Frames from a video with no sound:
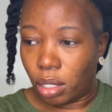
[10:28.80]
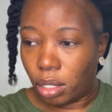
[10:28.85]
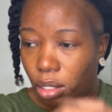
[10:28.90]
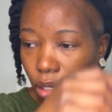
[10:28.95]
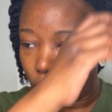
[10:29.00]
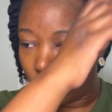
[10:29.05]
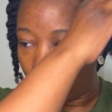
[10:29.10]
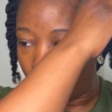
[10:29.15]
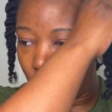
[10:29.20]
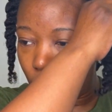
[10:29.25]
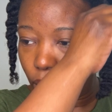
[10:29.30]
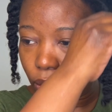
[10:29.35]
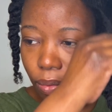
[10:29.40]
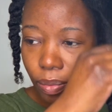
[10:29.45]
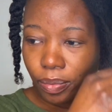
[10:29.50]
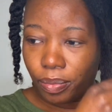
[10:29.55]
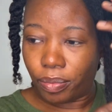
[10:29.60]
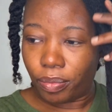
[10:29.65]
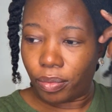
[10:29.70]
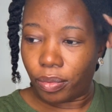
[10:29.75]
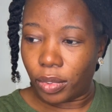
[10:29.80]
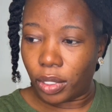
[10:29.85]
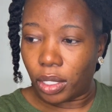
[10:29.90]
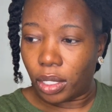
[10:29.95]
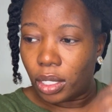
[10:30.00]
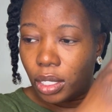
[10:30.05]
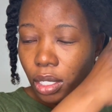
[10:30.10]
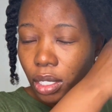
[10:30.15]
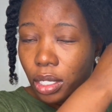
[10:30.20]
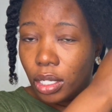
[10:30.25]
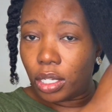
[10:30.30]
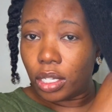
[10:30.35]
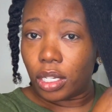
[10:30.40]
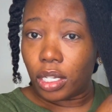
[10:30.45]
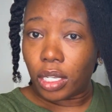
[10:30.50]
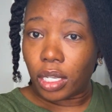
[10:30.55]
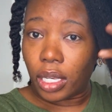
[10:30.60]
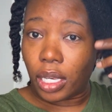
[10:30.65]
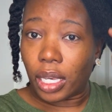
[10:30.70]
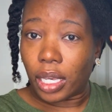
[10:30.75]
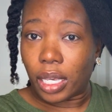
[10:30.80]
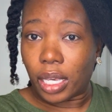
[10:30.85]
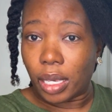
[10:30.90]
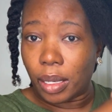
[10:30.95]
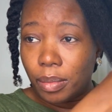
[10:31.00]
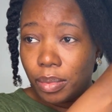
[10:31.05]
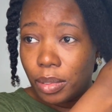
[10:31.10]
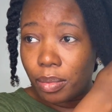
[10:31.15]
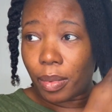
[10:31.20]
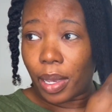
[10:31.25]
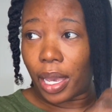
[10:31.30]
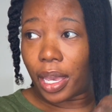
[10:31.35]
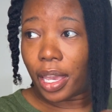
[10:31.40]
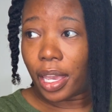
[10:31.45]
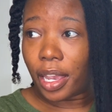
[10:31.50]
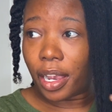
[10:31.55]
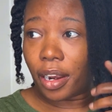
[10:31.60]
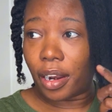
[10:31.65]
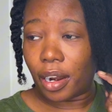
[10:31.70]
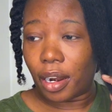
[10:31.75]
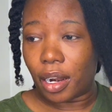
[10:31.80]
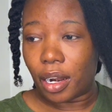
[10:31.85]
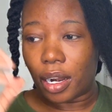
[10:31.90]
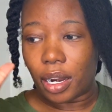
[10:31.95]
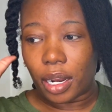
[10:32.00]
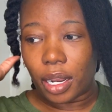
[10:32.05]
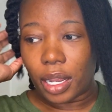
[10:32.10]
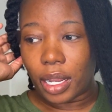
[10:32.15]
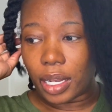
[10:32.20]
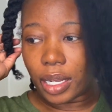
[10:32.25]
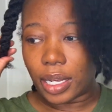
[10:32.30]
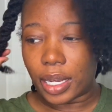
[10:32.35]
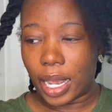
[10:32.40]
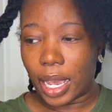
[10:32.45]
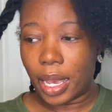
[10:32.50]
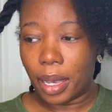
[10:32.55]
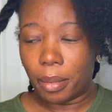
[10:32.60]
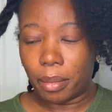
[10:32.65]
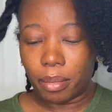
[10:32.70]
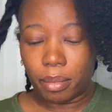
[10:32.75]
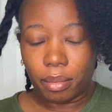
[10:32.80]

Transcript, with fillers: So it keeps my hair damp.